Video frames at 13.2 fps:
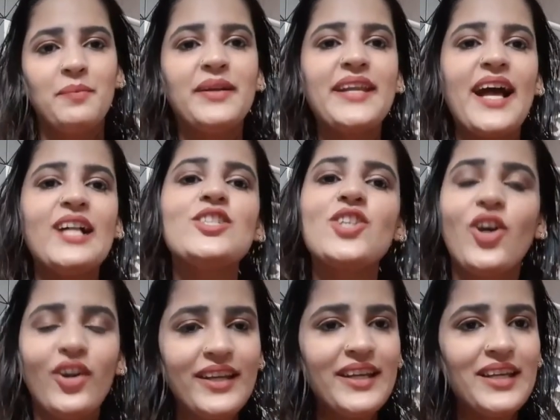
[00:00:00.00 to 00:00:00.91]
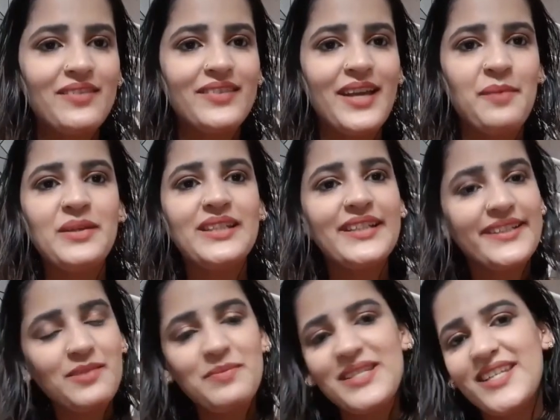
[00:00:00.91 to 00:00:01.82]
But I'll surely give them a
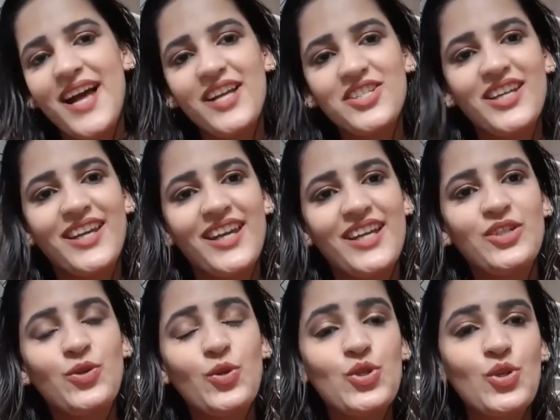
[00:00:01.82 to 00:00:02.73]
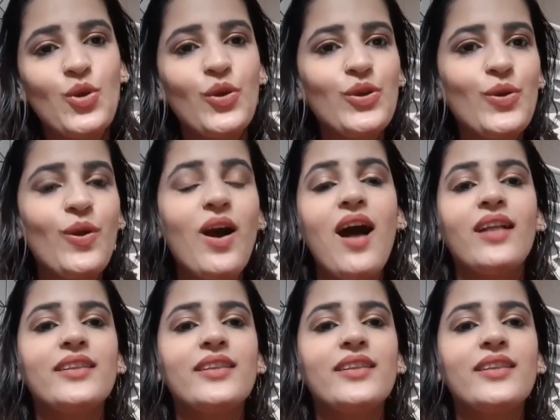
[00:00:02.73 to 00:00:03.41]
little massage again to show you